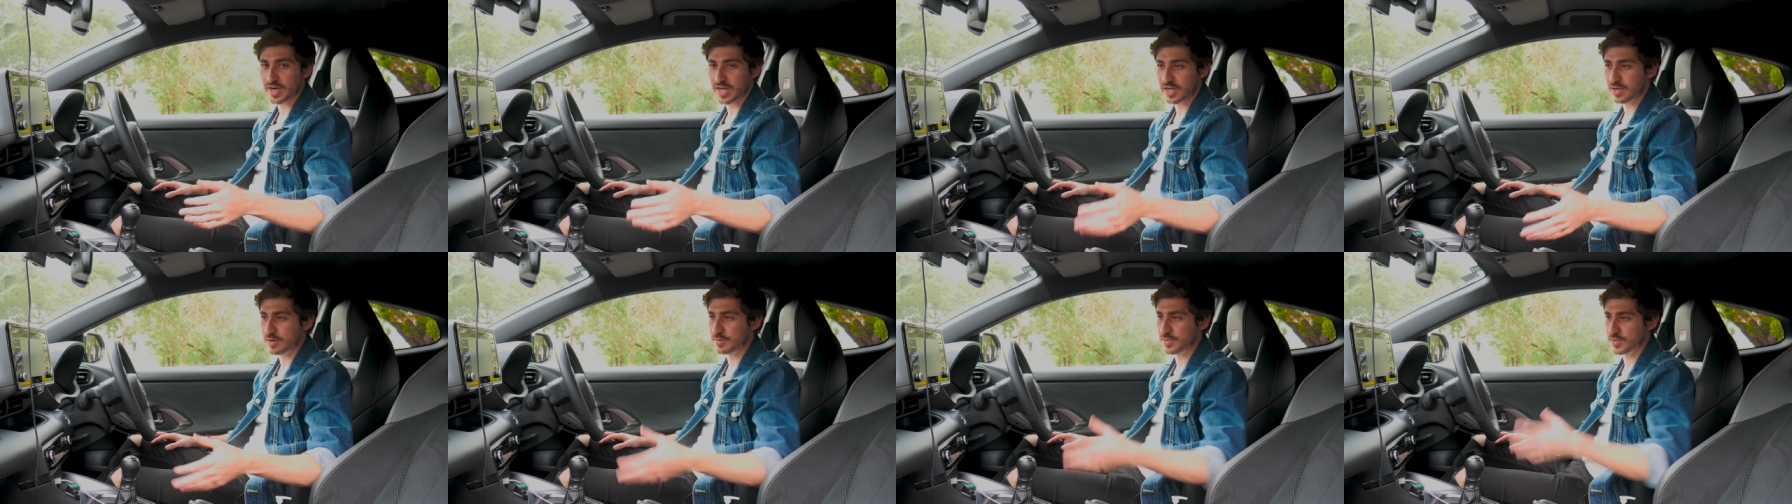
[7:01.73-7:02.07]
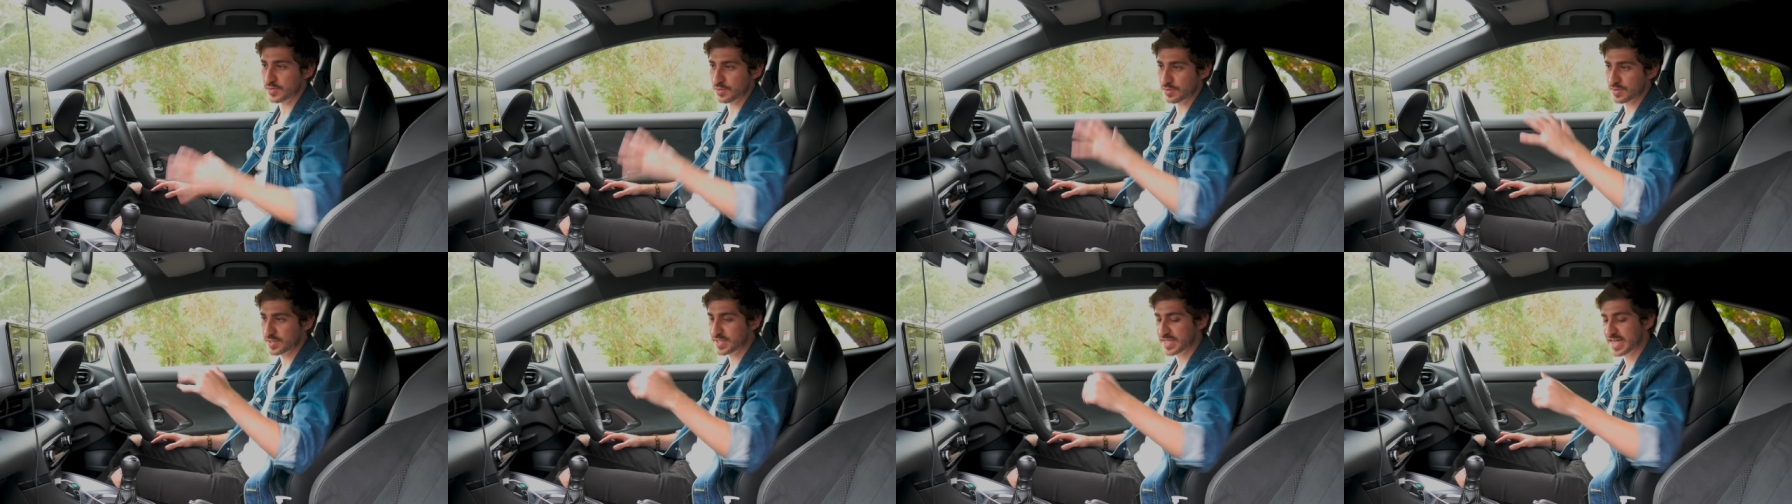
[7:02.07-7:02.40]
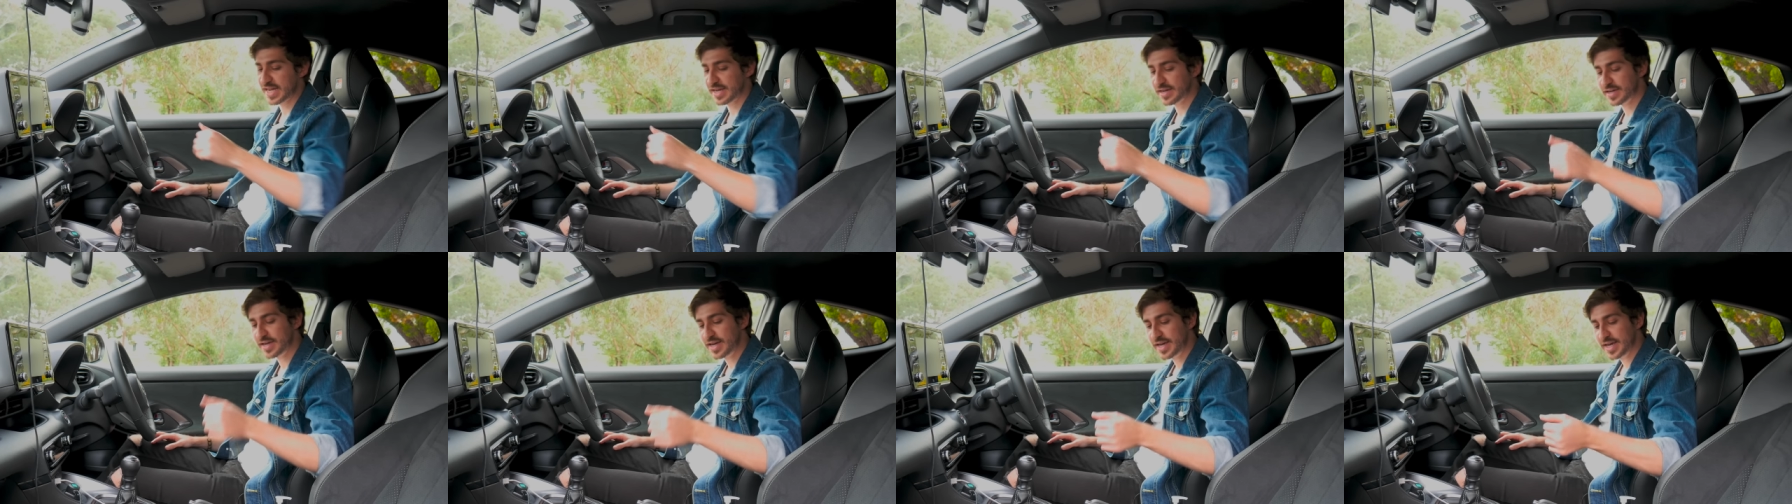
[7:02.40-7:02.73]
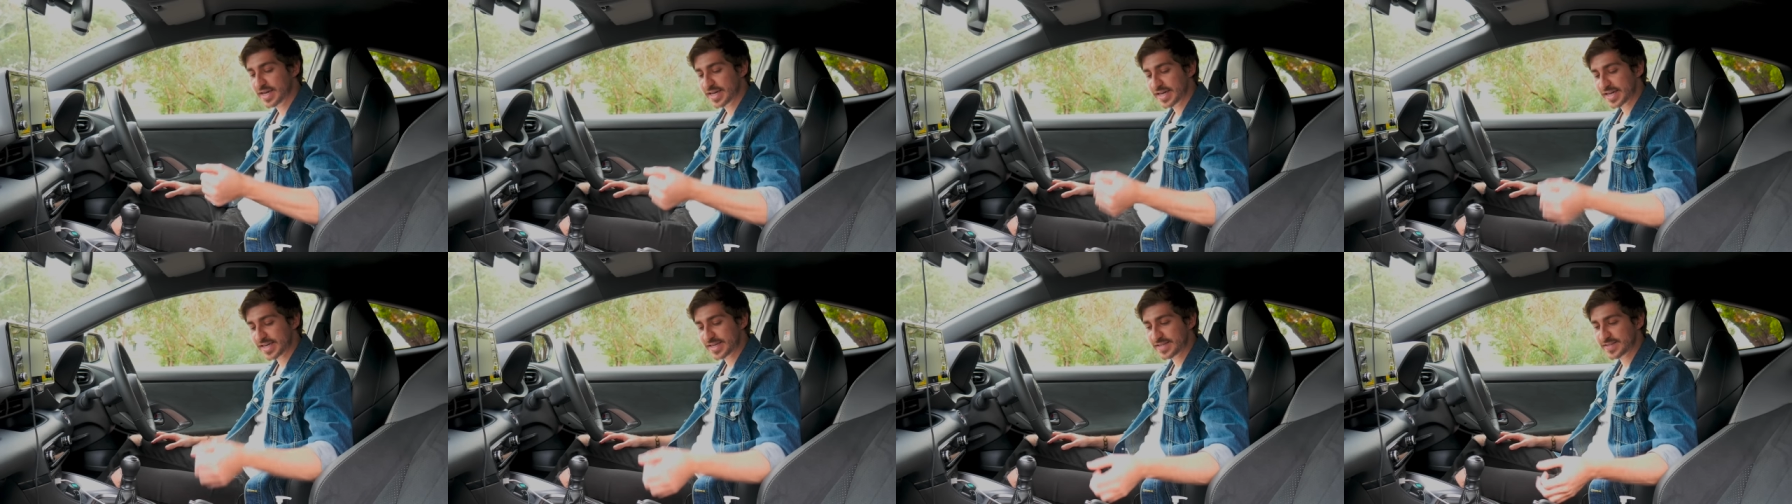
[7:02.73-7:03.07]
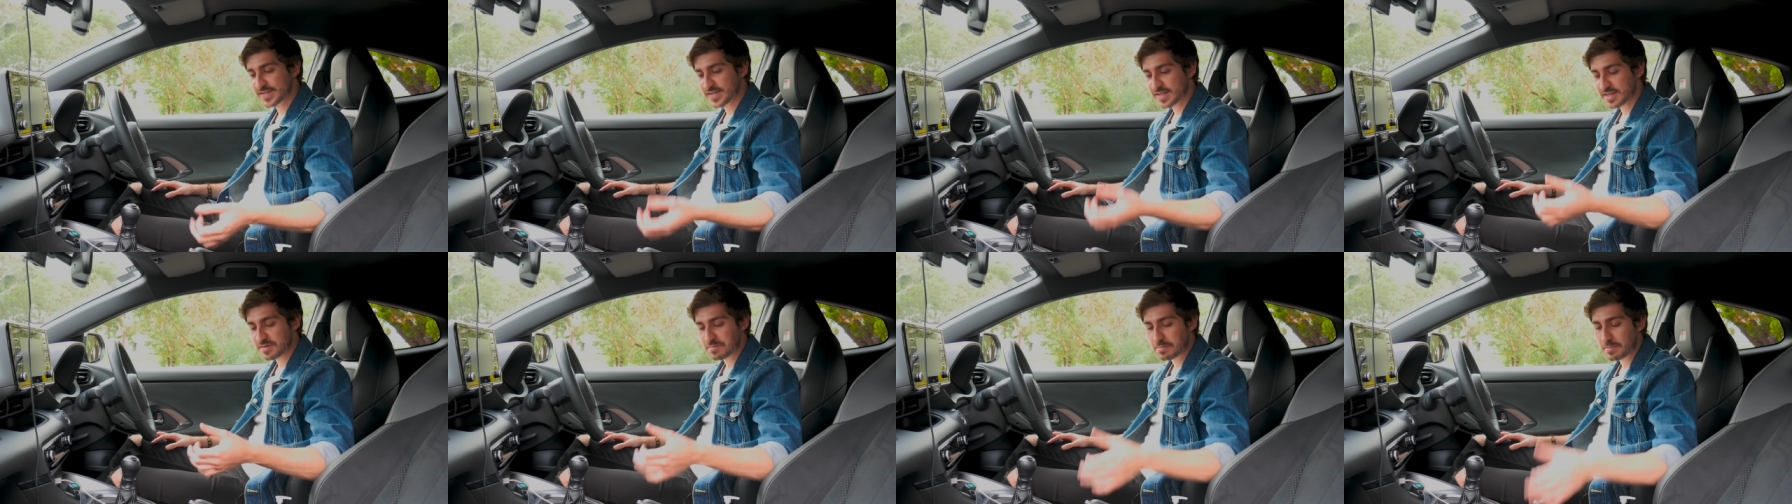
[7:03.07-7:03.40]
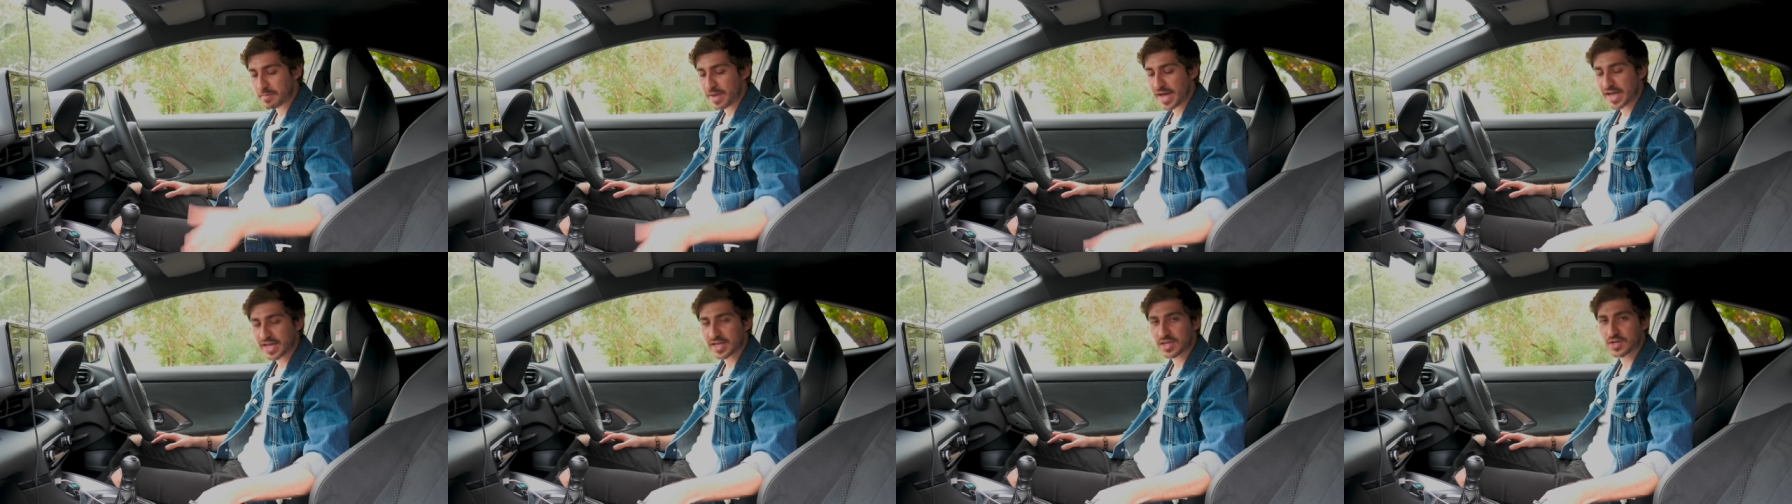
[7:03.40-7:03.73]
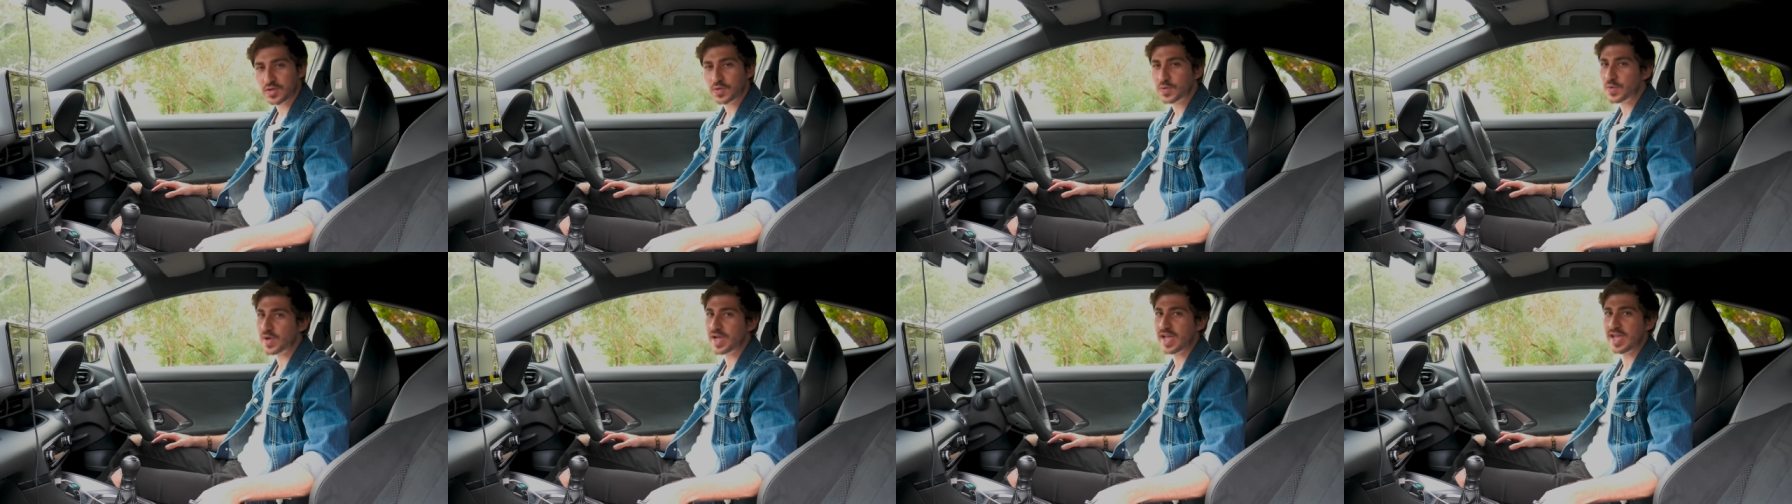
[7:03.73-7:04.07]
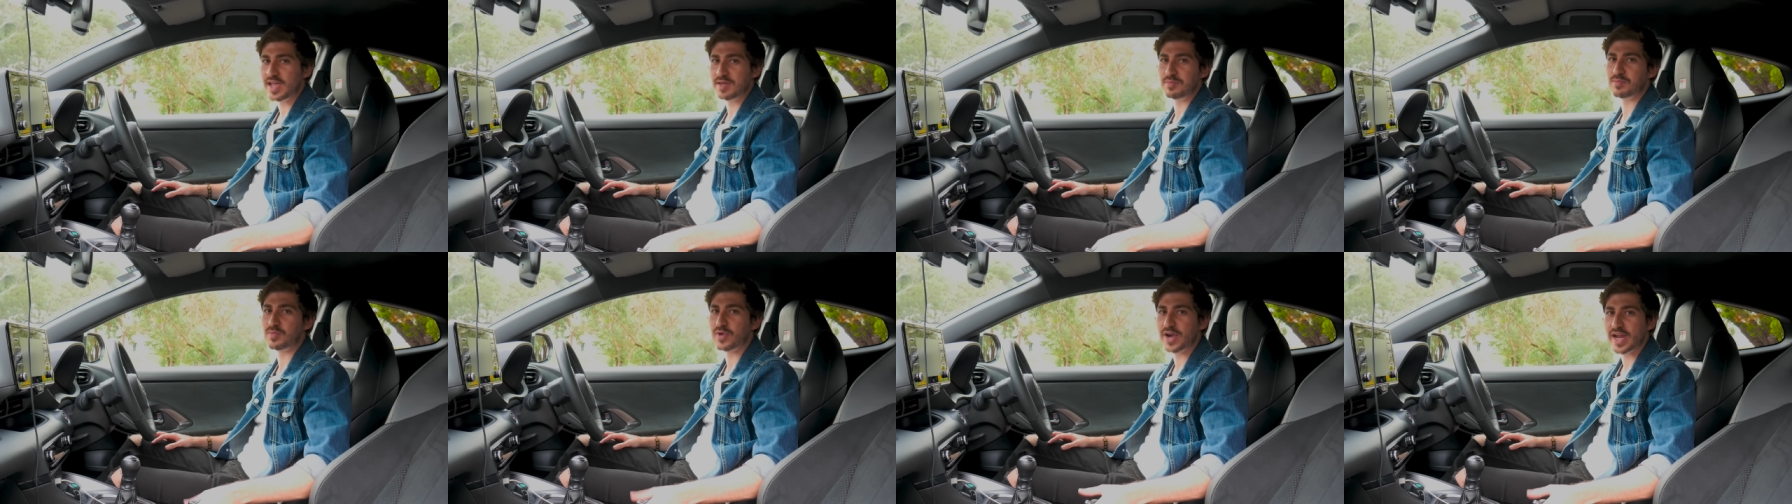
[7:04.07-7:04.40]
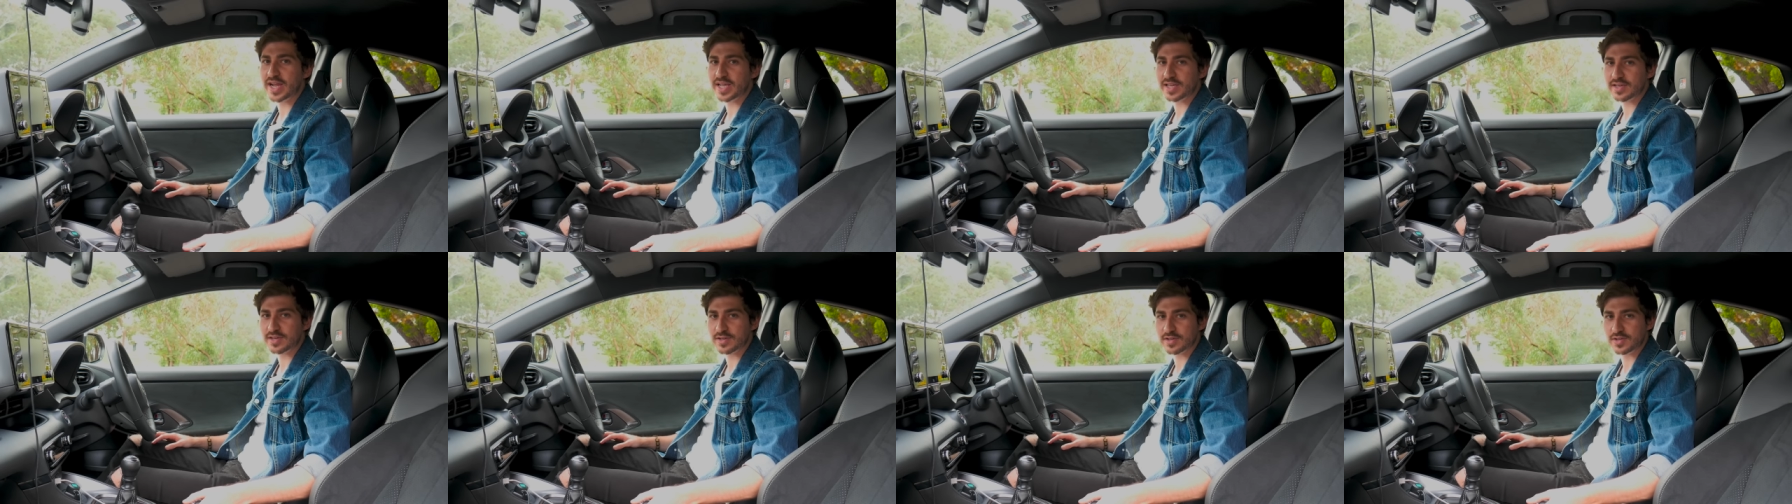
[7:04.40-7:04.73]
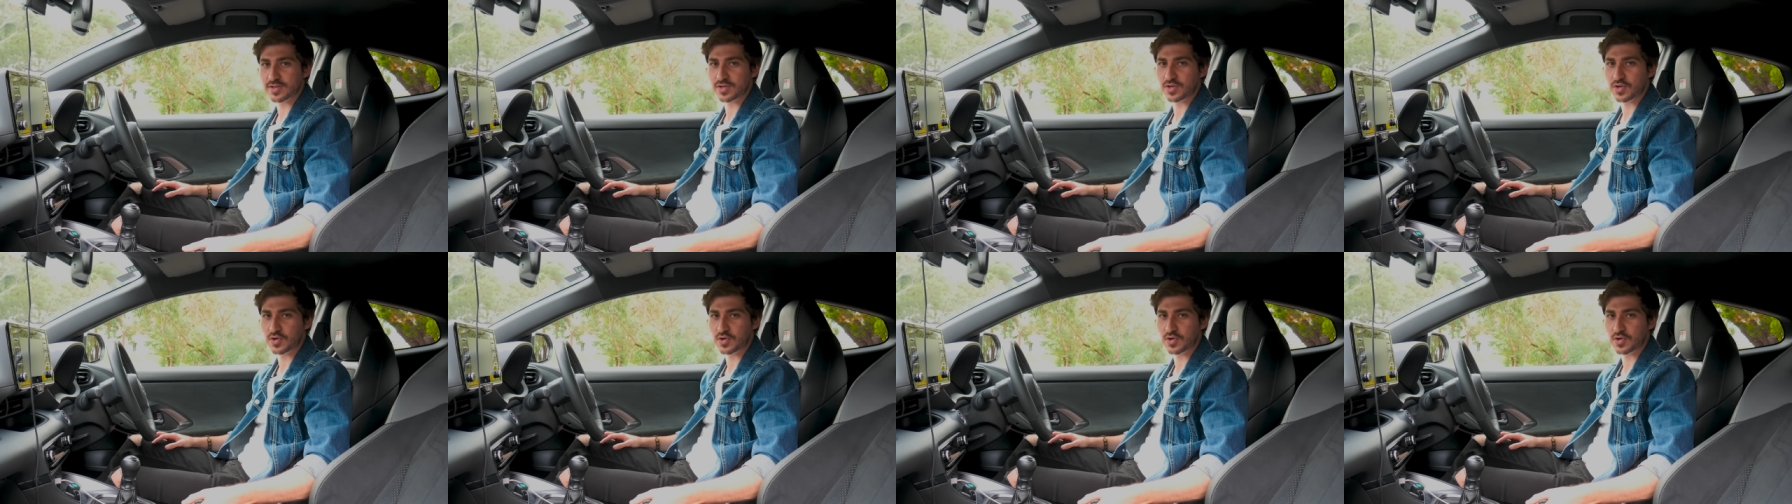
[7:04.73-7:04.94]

I go into all the tech is the manual handbrake.